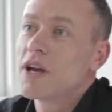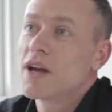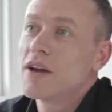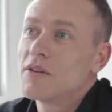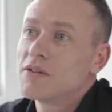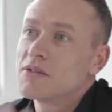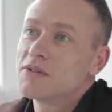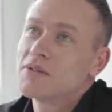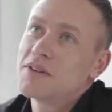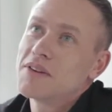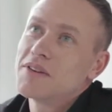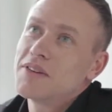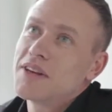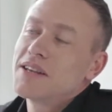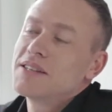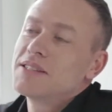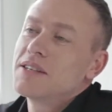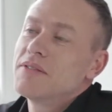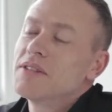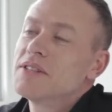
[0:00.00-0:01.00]
It's the
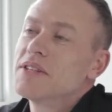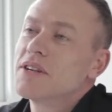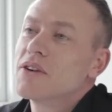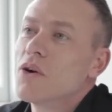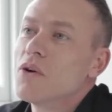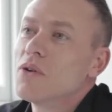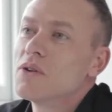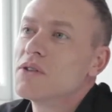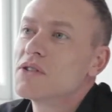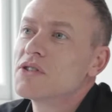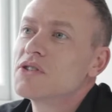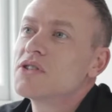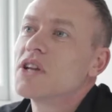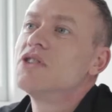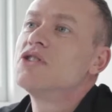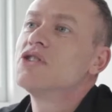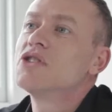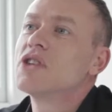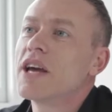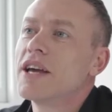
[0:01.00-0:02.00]
activity called
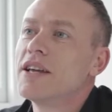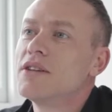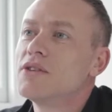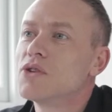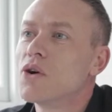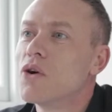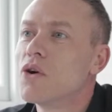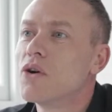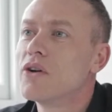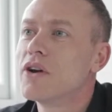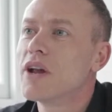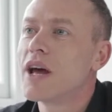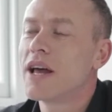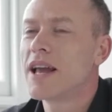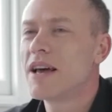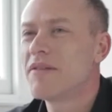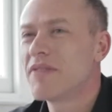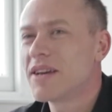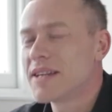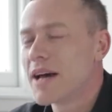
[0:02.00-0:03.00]
Sun Shines On, and
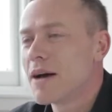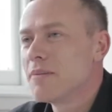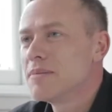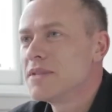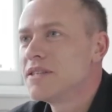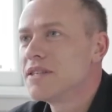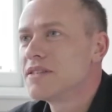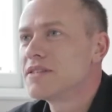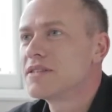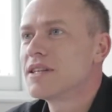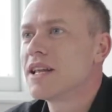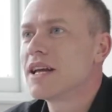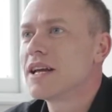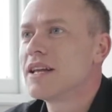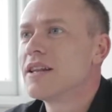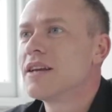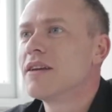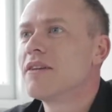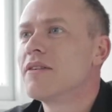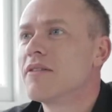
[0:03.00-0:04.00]
I've adapted it
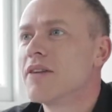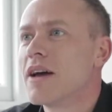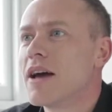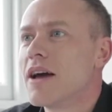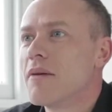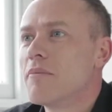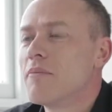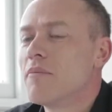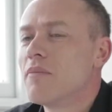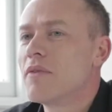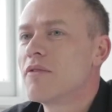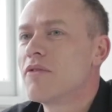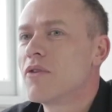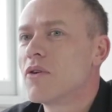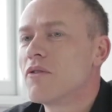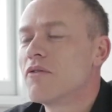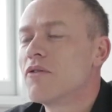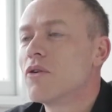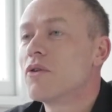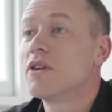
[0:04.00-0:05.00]
slightly
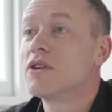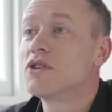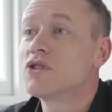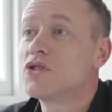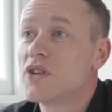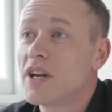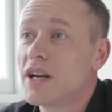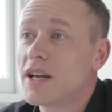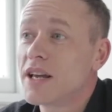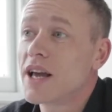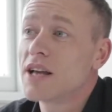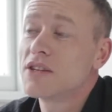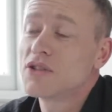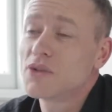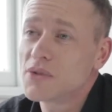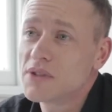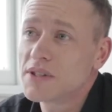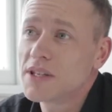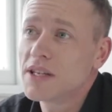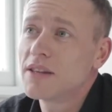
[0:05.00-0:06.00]
for this training, as
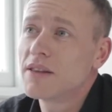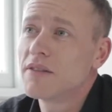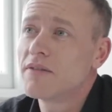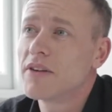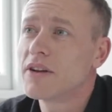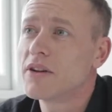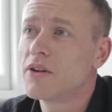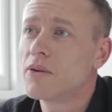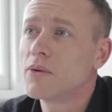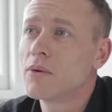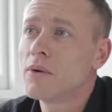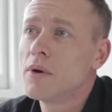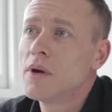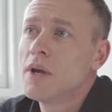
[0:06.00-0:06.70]
you'll see in the video.